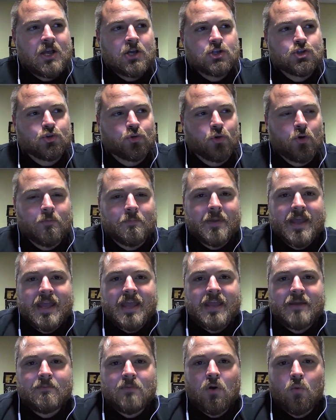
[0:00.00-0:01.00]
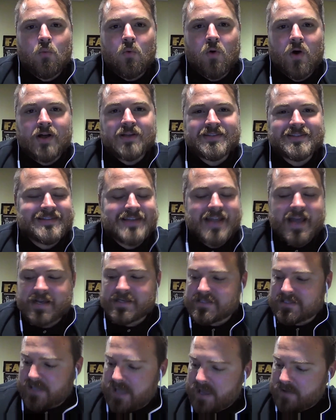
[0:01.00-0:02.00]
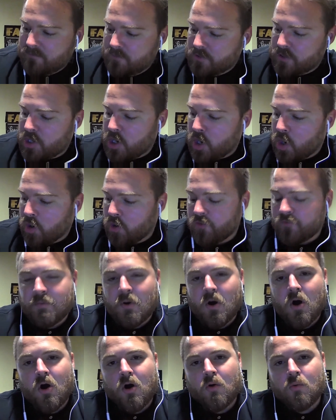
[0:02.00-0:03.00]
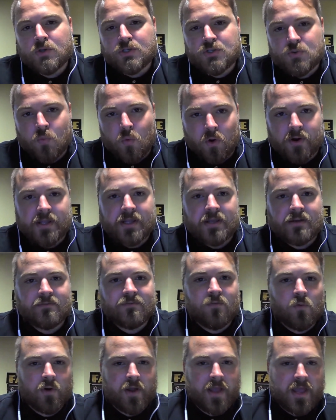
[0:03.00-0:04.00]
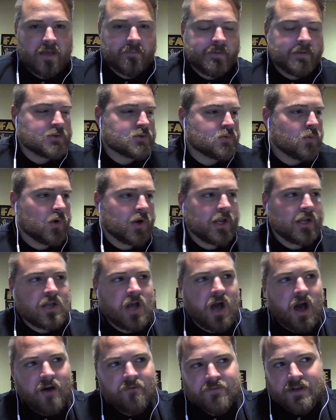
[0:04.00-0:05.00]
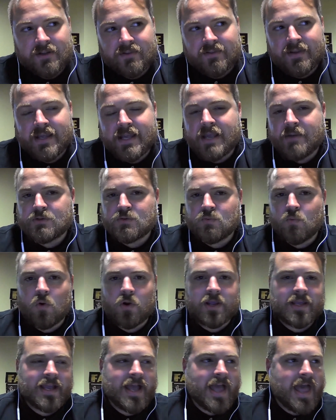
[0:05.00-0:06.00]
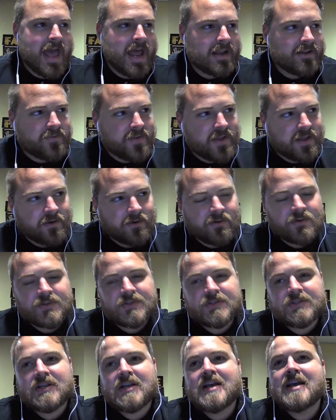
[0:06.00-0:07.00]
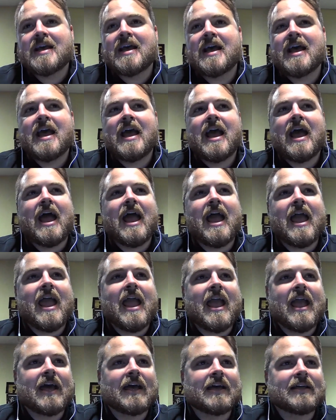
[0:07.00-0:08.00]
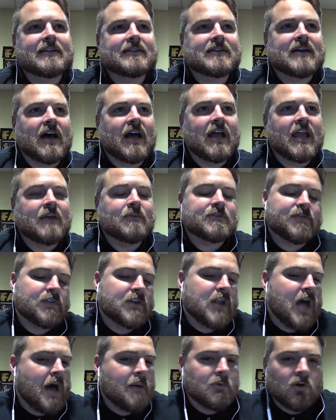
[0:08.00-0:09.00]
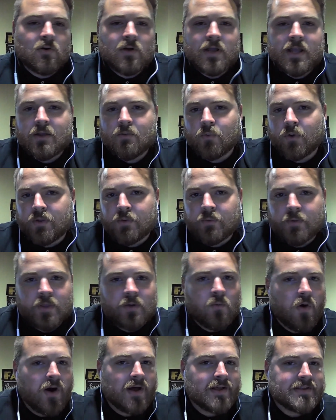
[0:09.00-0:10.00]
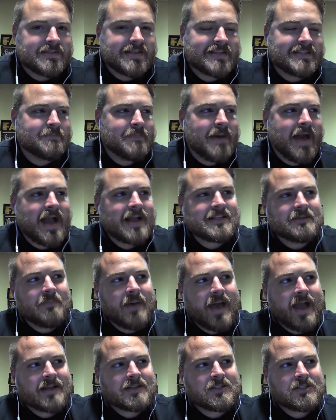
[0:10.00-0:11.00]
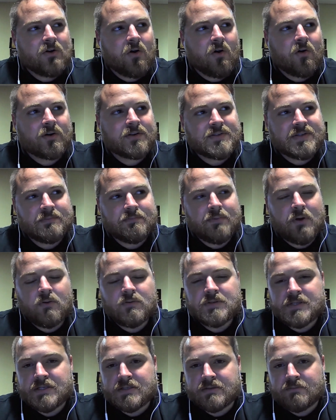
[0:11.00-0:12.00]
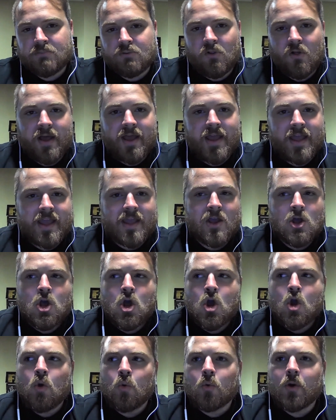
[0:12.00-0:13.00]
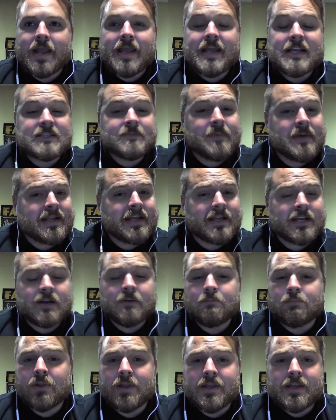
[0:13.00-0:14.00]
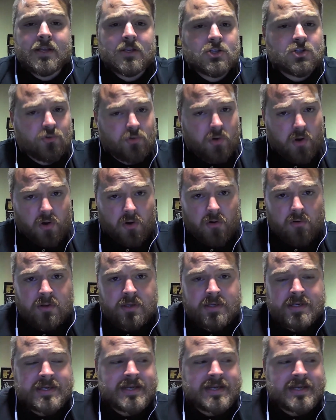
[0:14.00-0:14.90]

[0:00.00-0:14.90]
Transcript: Drew Beam was next level. The curveball was working for him. He was working confidently. He was working ahead of hitters, and uh, he was phenomenal. He really, really was. That's back to back starts in postseason play where he has been in complete control